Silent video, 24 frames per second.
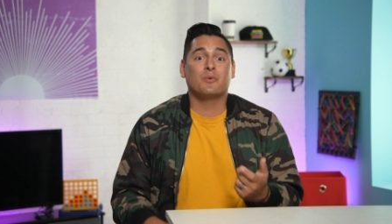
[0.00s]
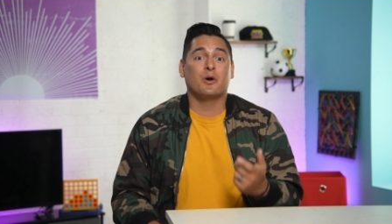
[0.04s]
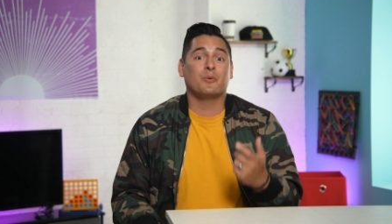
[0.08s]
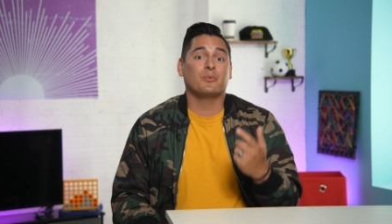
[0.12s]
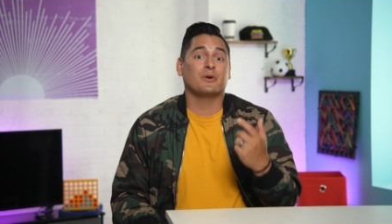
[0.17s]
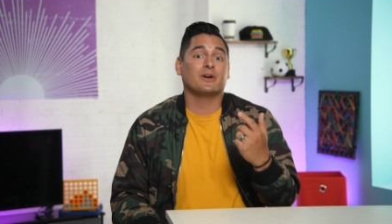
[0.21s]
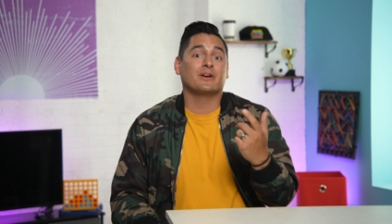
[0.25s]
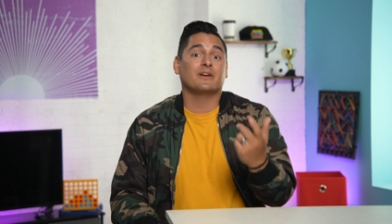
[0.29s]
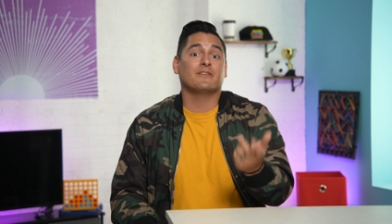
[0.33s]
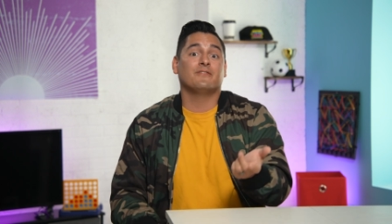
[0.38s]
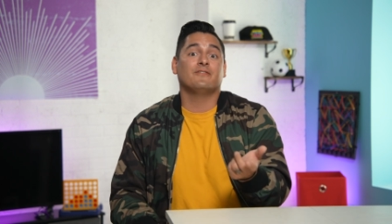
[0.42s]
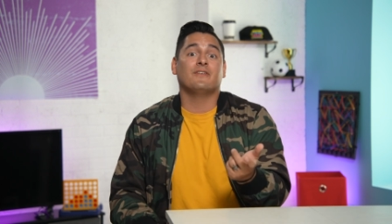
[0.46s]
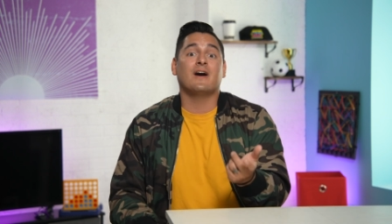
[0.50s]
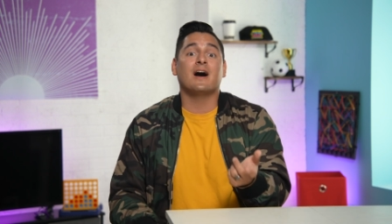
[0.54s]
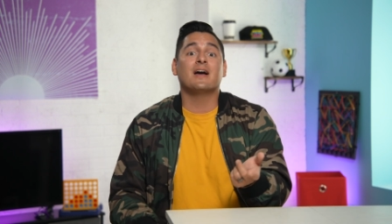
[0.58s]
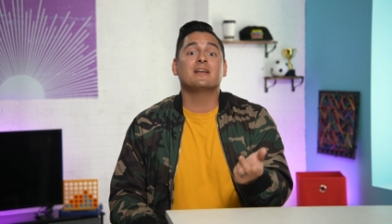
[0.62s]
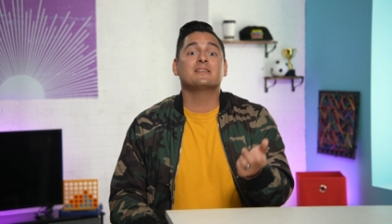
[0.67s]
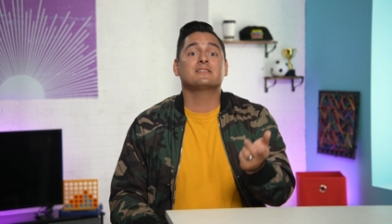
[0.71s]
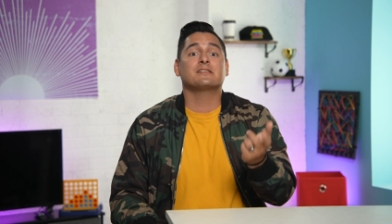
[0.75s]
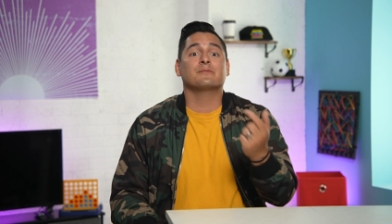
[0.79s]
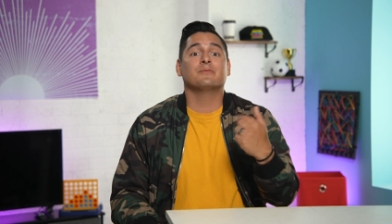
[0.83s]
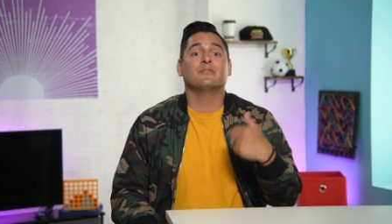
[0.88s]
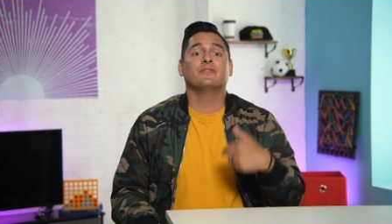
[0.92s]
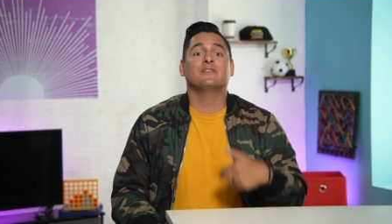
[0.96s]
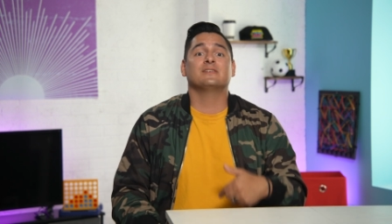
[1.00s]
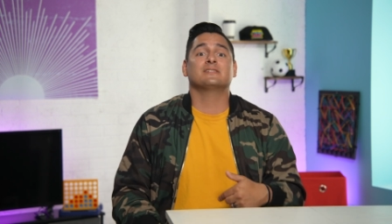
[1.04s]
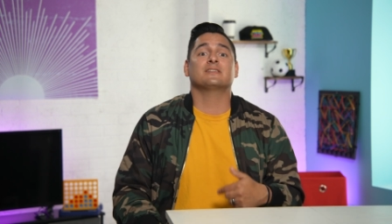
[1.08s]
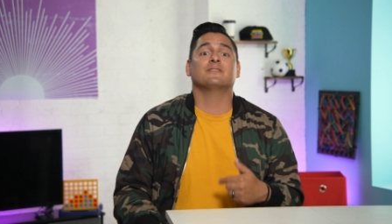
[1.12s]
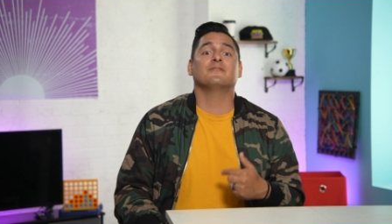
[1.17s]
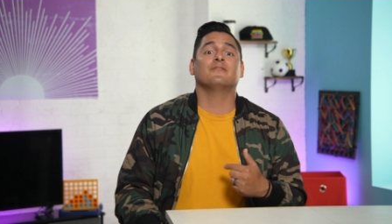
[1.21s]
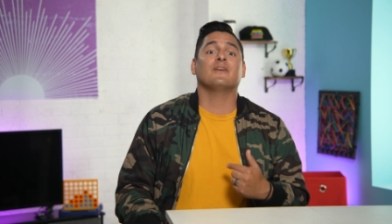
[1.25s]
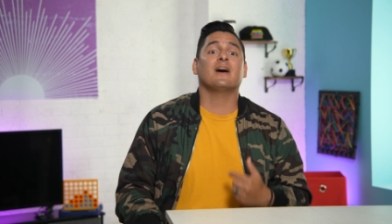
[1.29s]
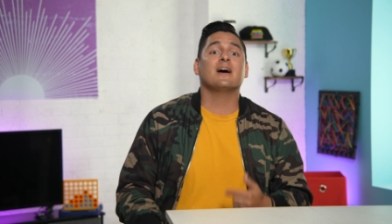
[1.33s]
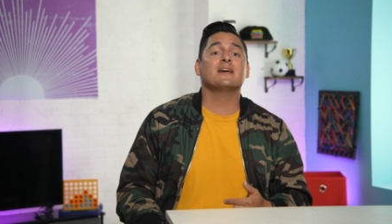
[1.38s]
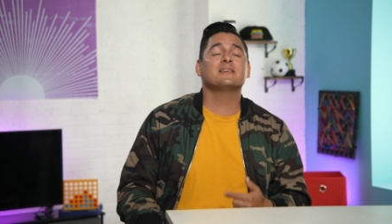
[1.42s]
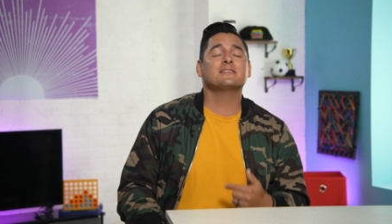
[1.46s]
where we're gonna find some of his
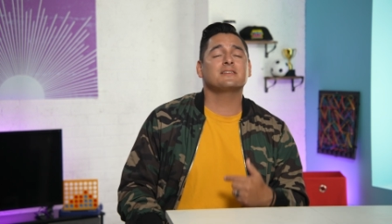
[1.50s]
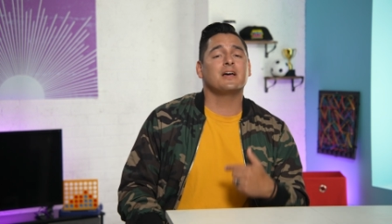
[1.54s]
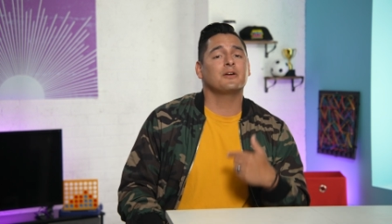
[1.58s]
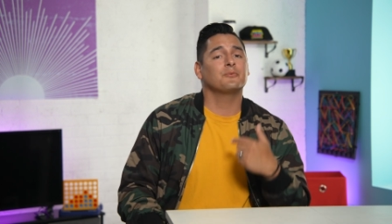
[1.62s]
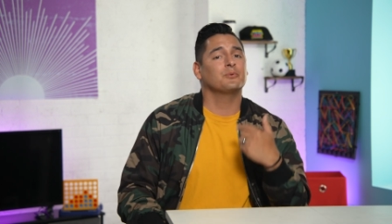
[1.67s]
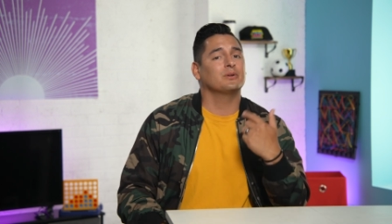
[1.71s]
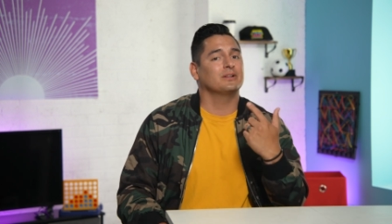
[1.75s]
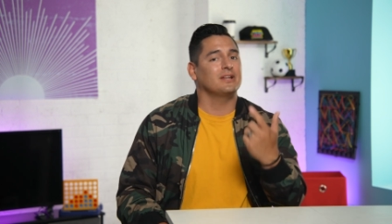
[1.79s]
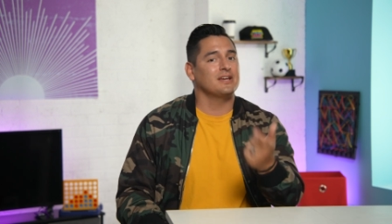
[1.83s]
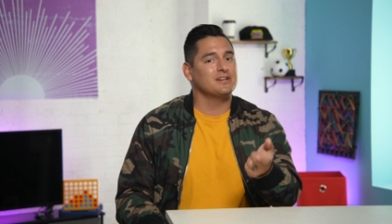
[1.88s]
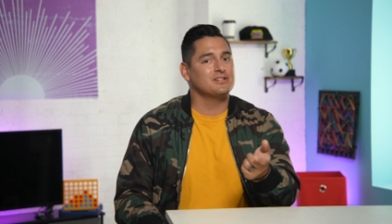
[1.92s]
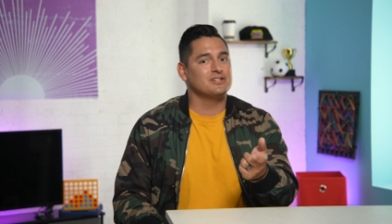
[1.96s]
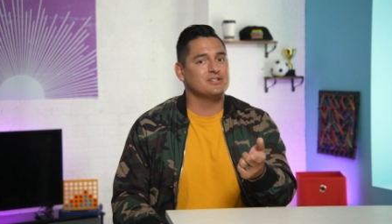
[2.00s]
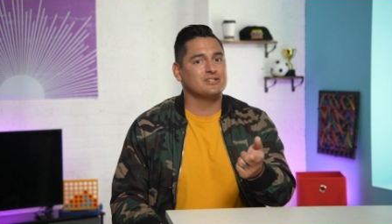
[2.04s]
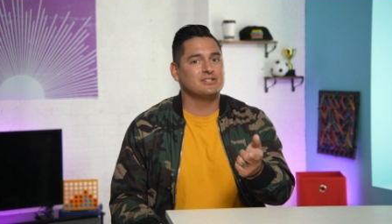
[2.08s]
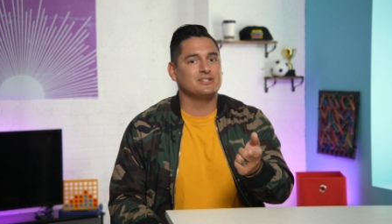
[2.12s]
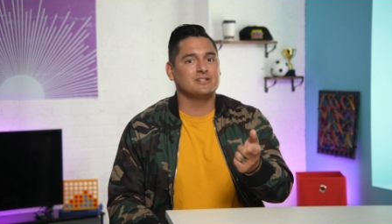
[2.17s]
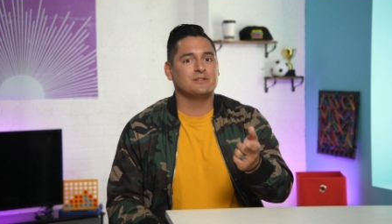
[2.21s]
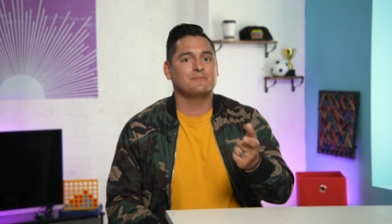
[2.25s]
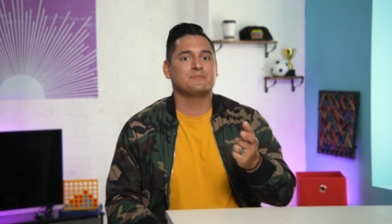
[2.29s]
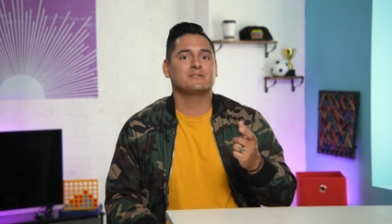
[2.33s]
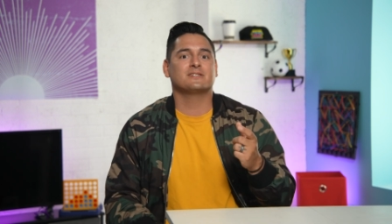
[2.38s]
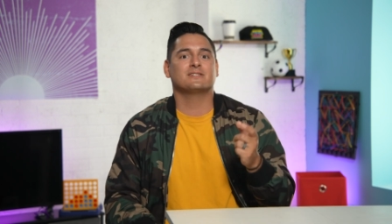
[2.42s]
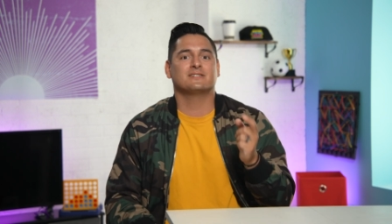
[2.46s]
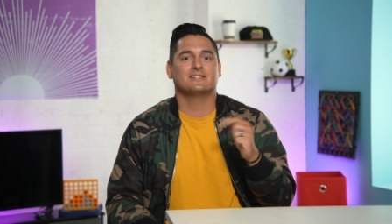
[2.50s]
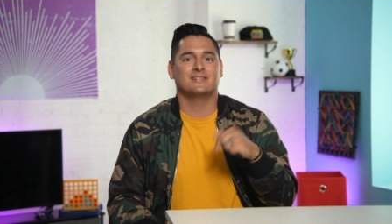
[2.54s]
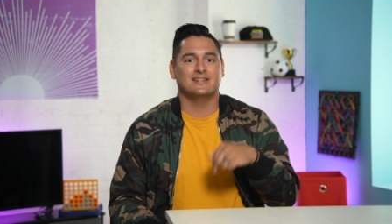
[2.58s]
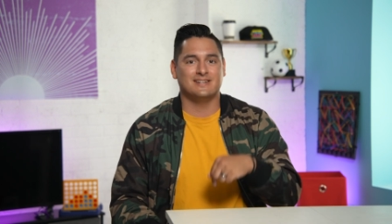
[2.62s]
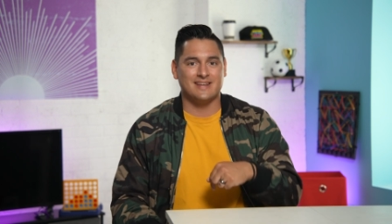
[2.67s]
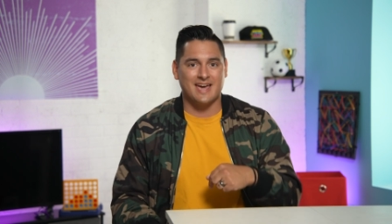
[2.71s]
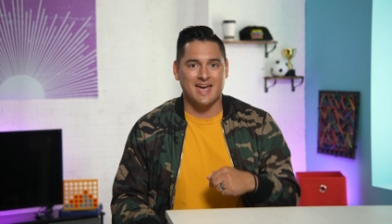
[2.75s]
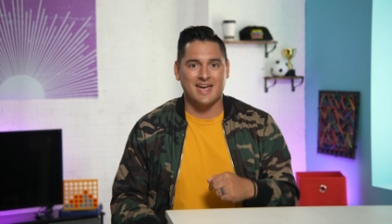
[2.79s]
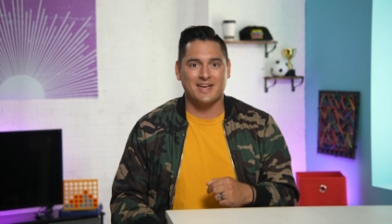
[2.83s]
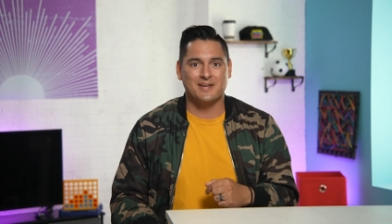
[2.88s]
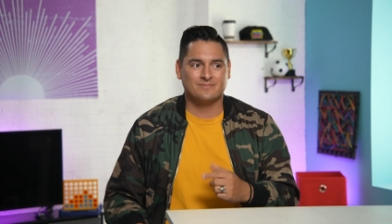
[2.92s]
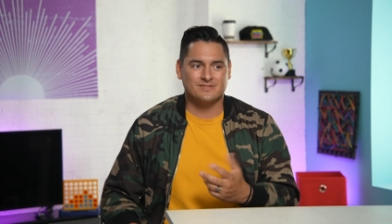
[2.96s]
advice on relationships
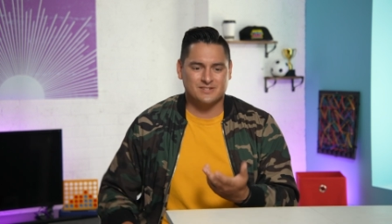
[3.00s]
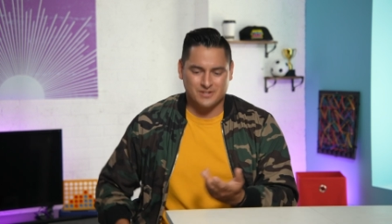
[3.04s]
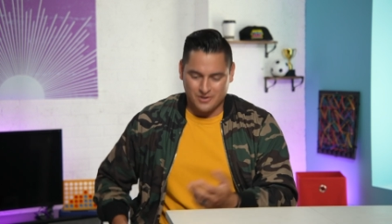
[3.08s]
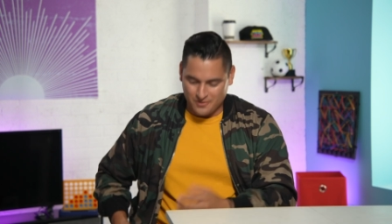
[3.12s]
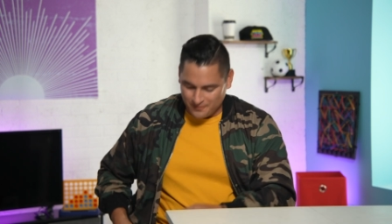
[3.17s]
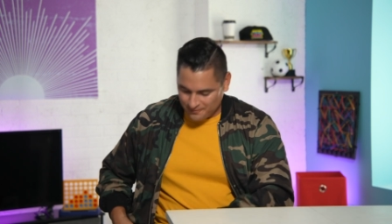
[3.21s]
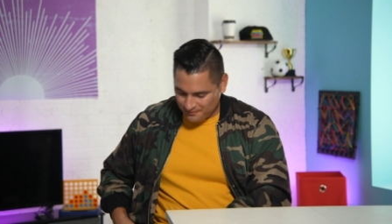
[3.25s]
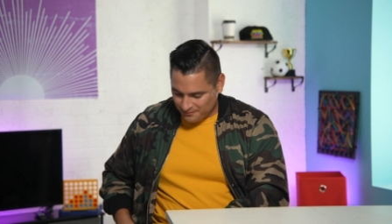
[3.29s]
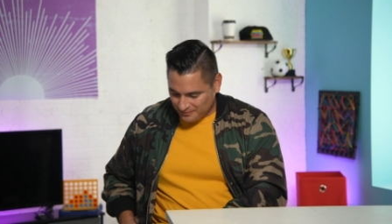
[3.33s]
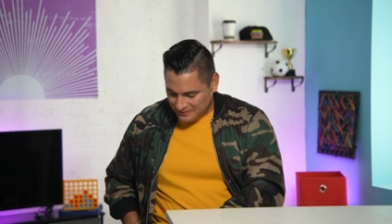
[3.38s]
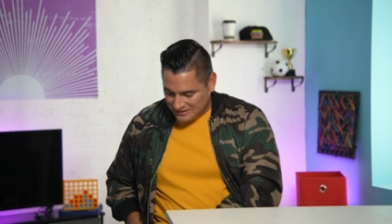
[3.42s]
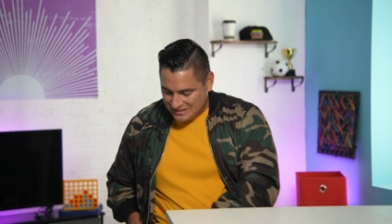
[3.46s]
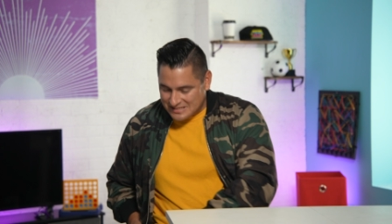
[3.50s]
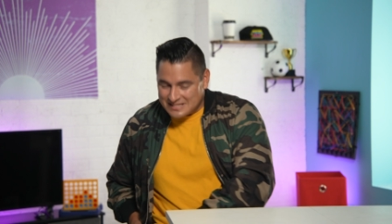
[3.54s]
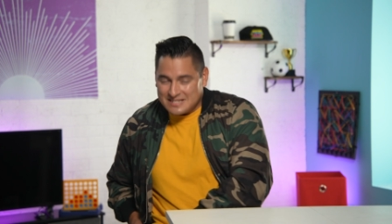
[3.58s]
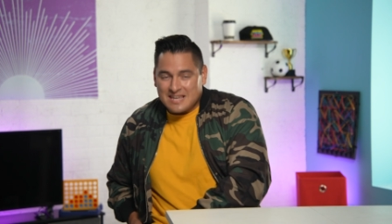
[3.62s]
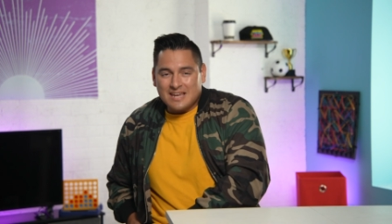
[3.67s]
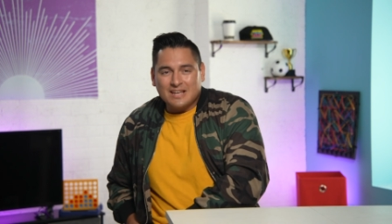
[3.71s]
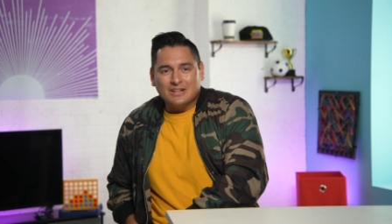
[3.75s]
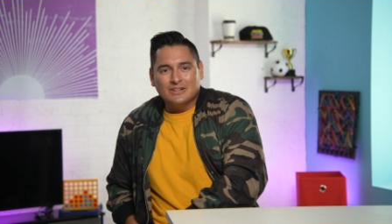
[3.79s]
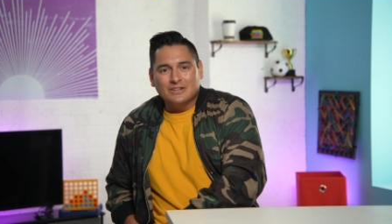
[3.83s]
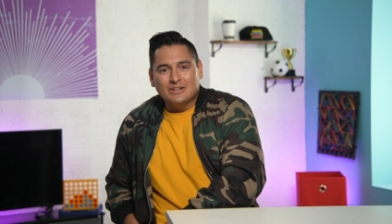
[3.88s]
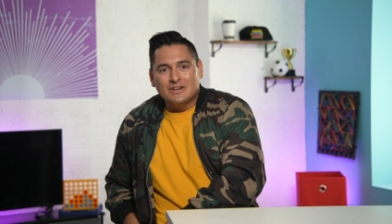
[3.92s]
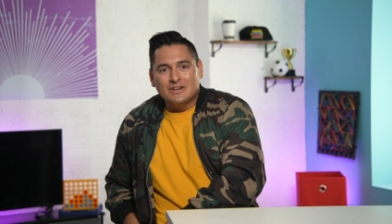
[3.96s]
today. So let's take a